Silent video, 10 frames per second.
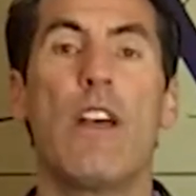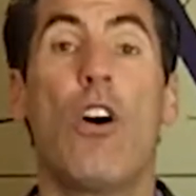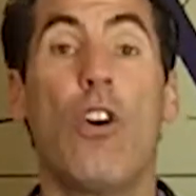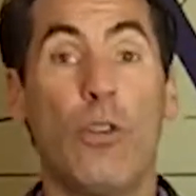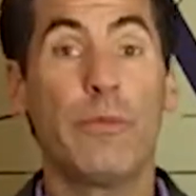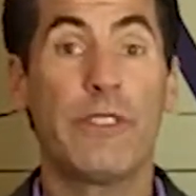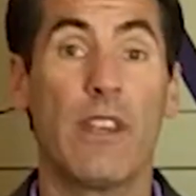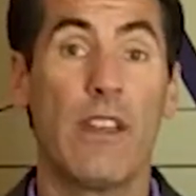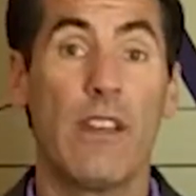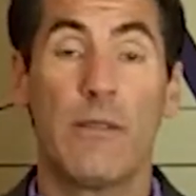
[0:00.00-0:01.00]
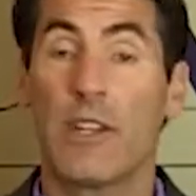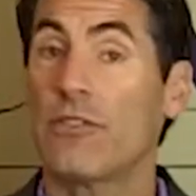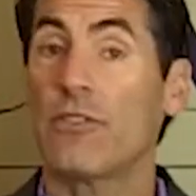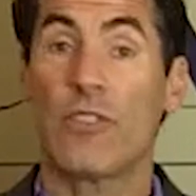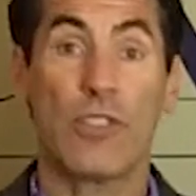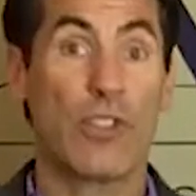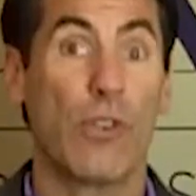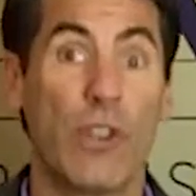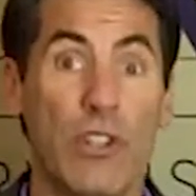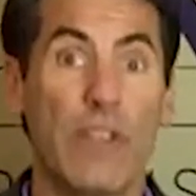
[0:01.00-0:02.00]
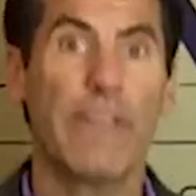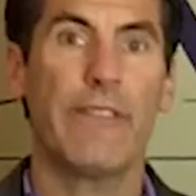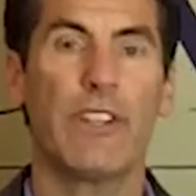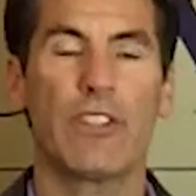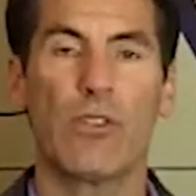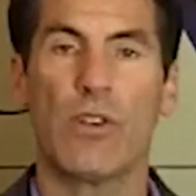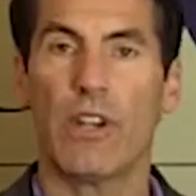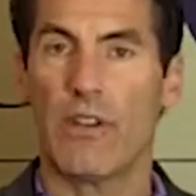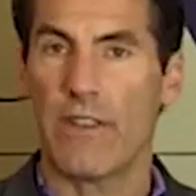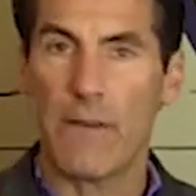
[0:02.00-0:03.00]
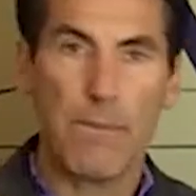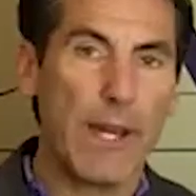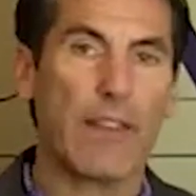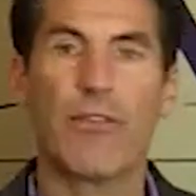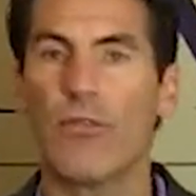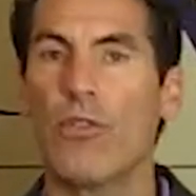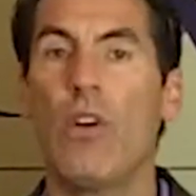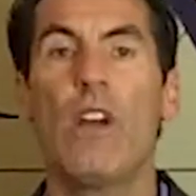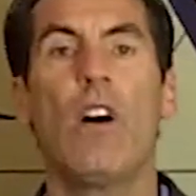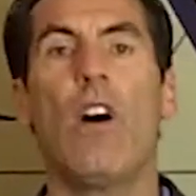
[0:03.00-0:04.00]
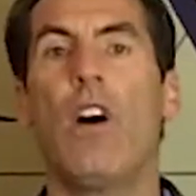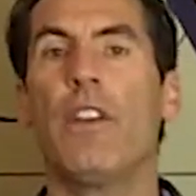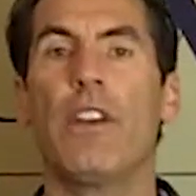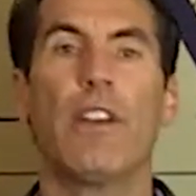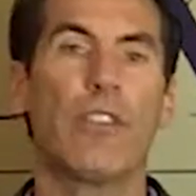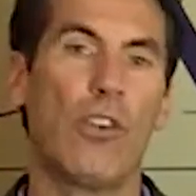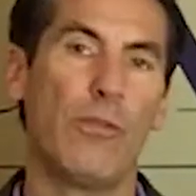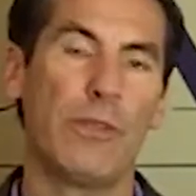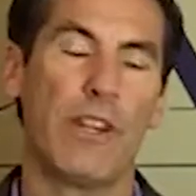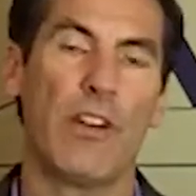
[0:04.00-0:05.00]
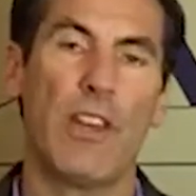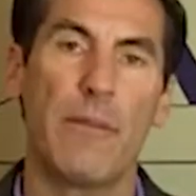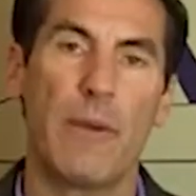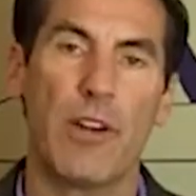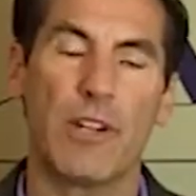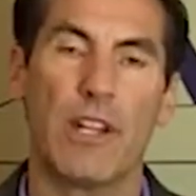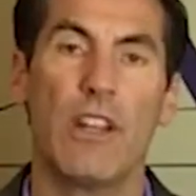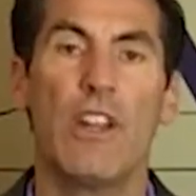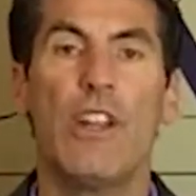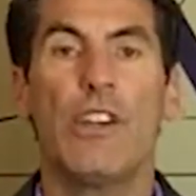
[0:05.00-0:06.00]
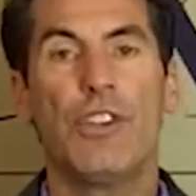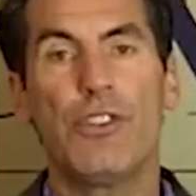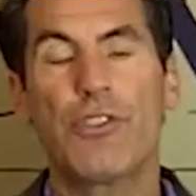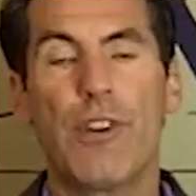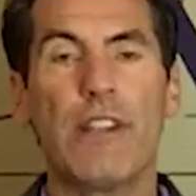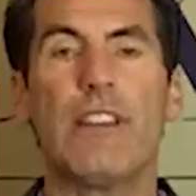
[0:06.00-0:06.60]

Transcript: homes because there's a shortage of inventory or they pick through all the other homes that are on the market. You create